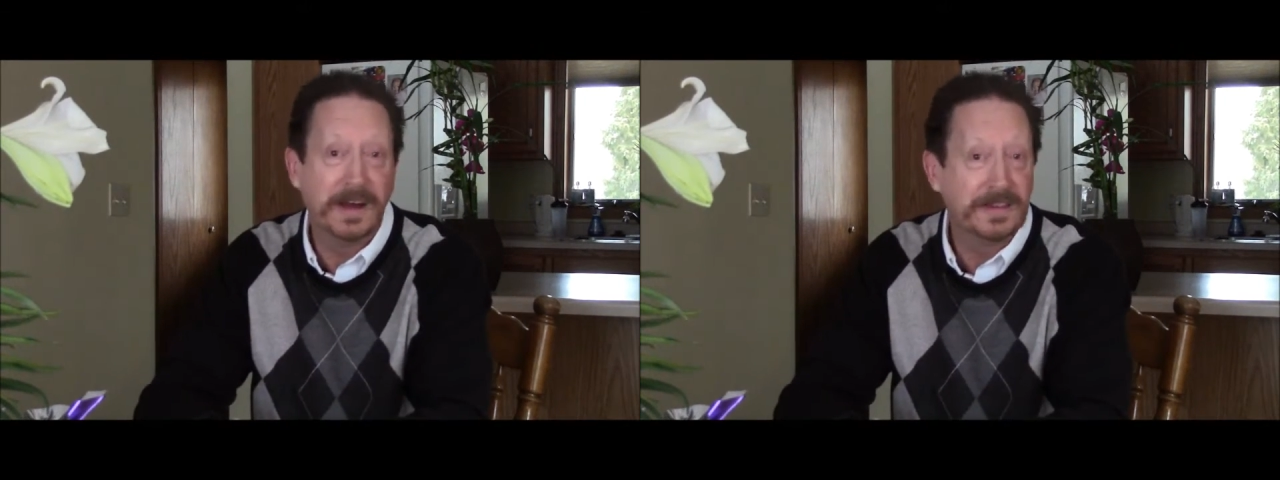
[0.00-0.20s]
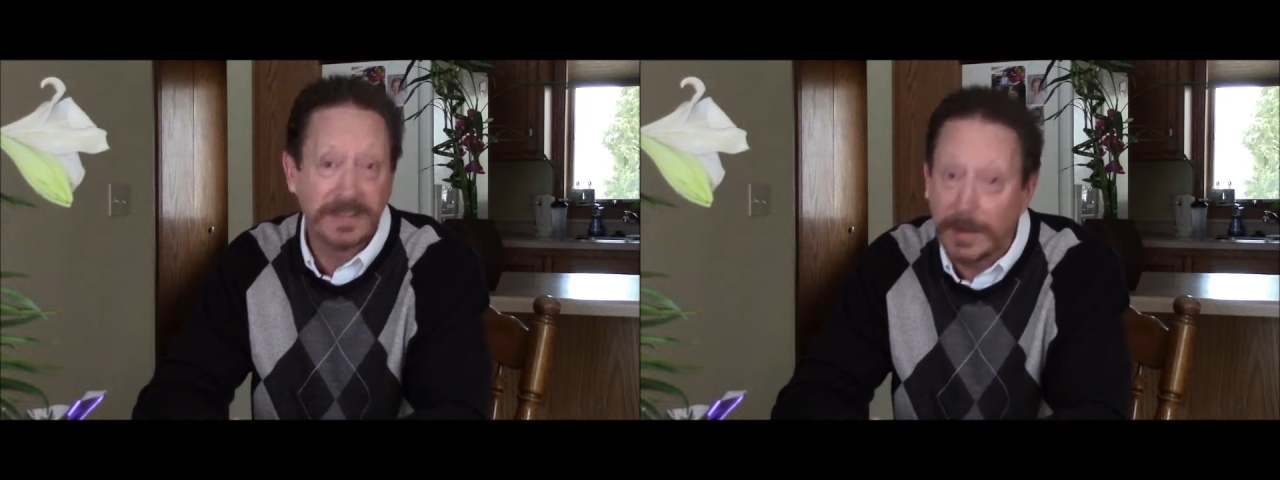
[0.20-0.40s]

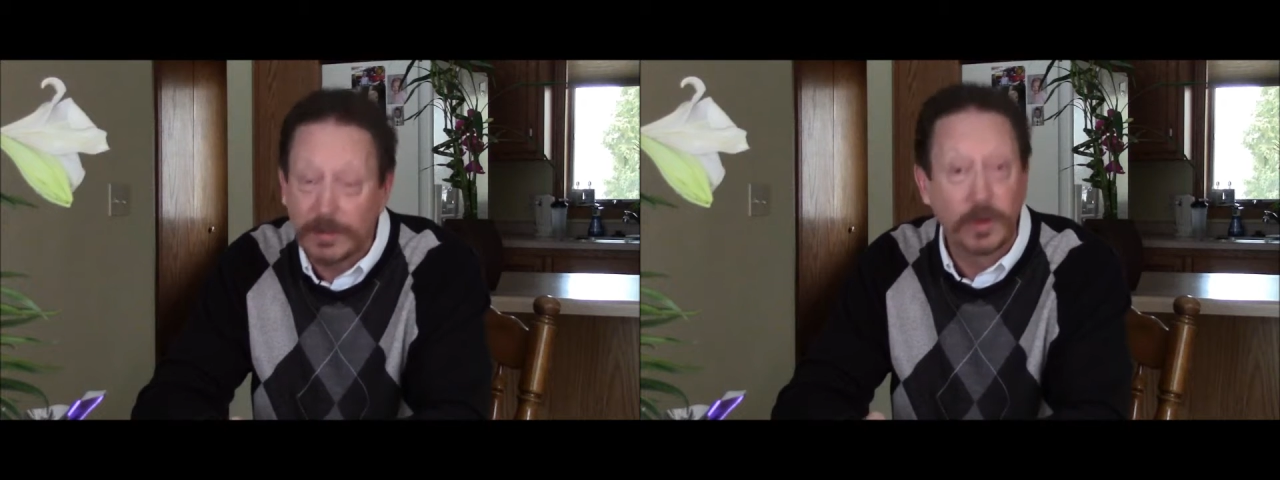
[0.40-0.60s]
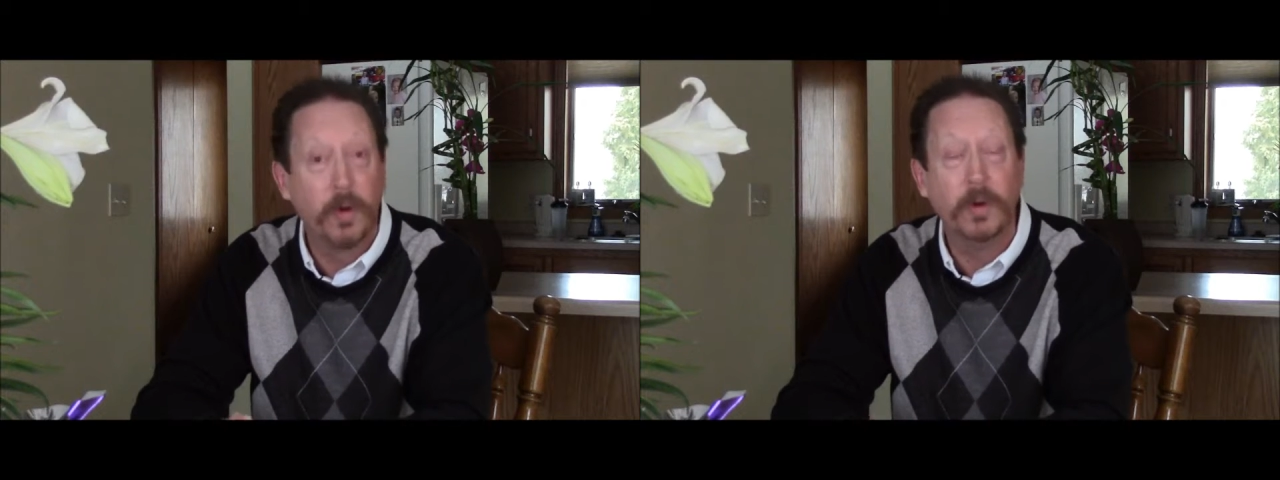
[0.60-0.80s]
set up the
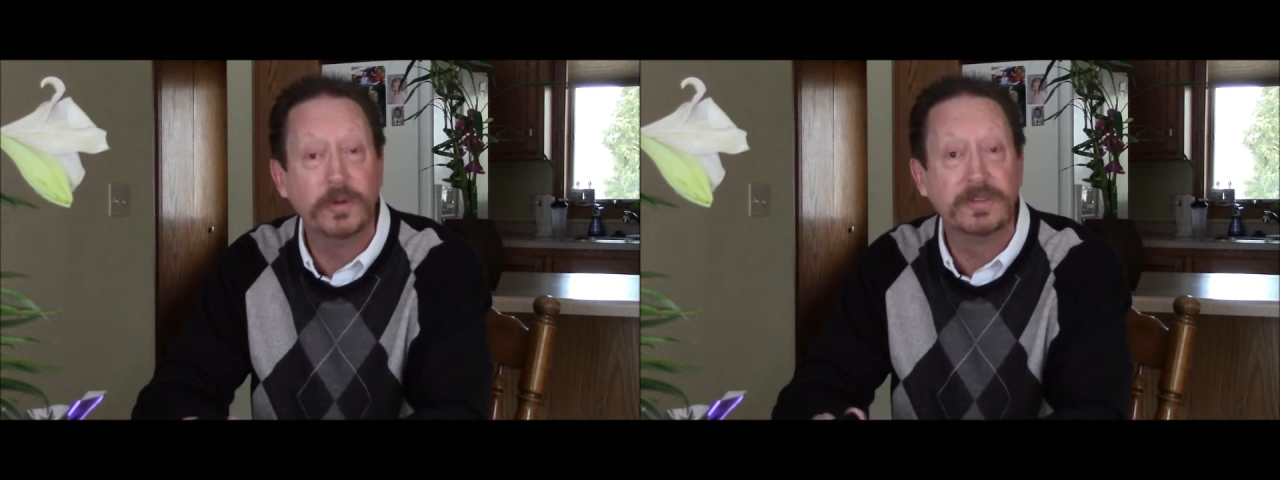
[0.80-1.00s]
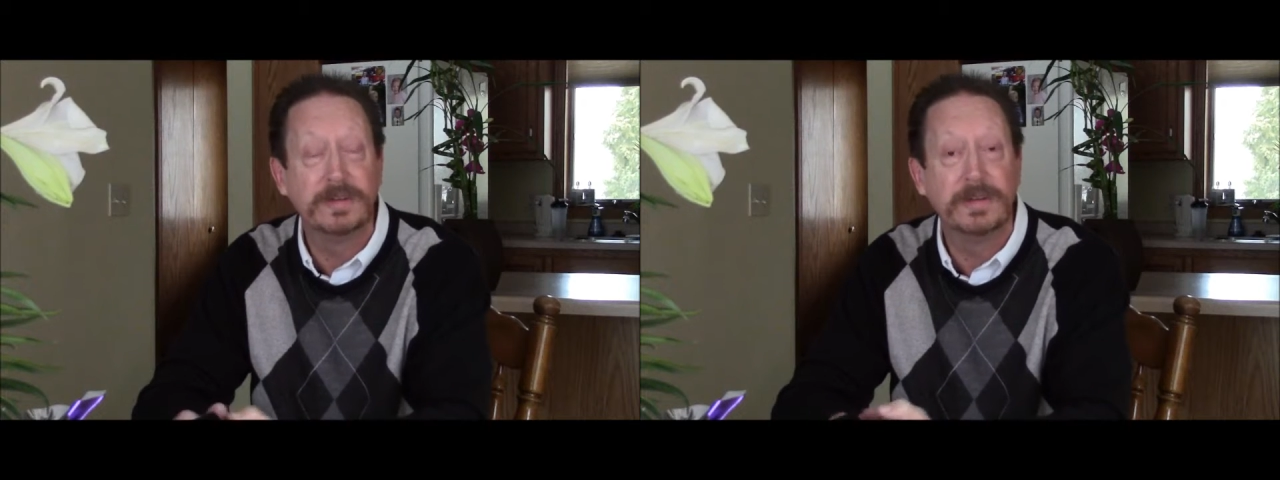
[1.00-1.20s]

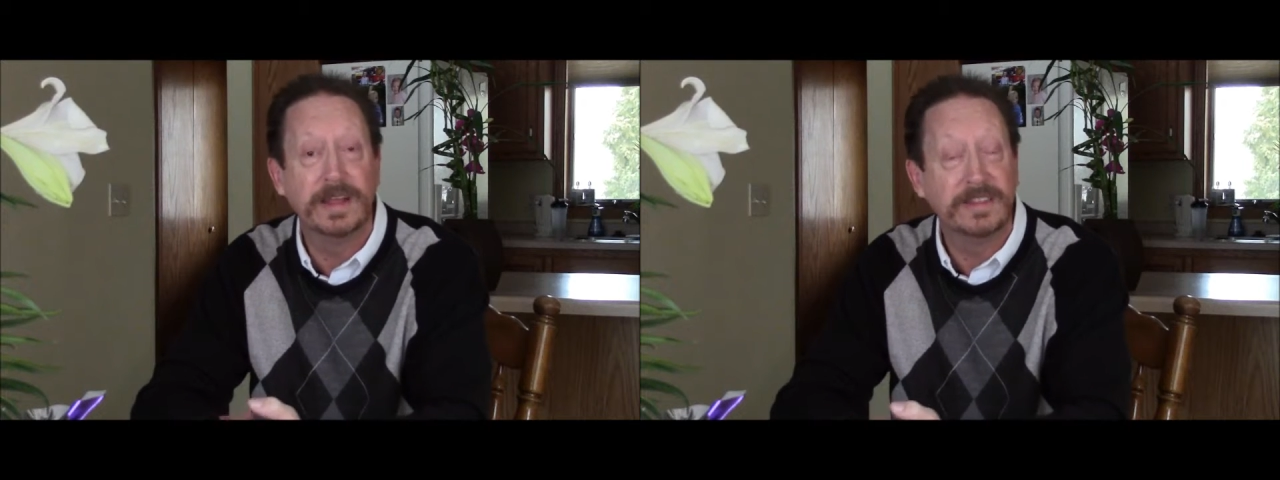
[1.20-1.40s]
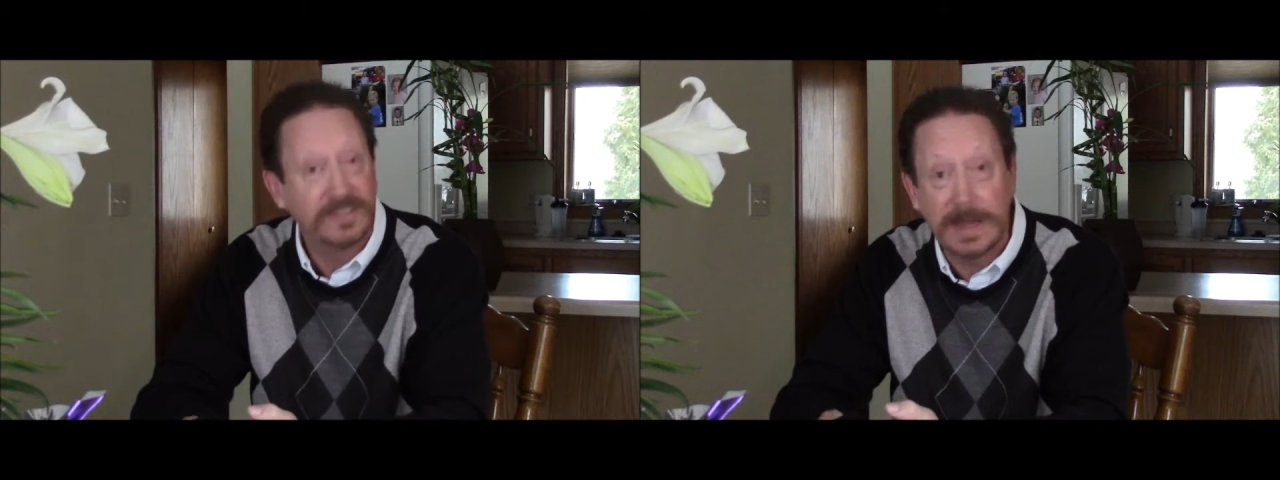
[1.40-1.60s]
goals
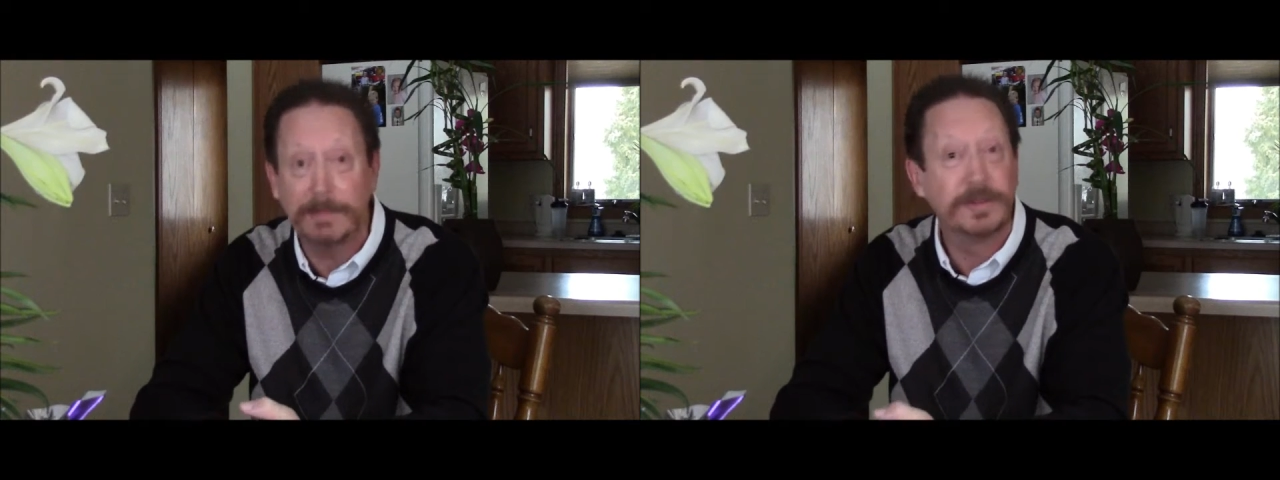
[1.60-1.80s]
and step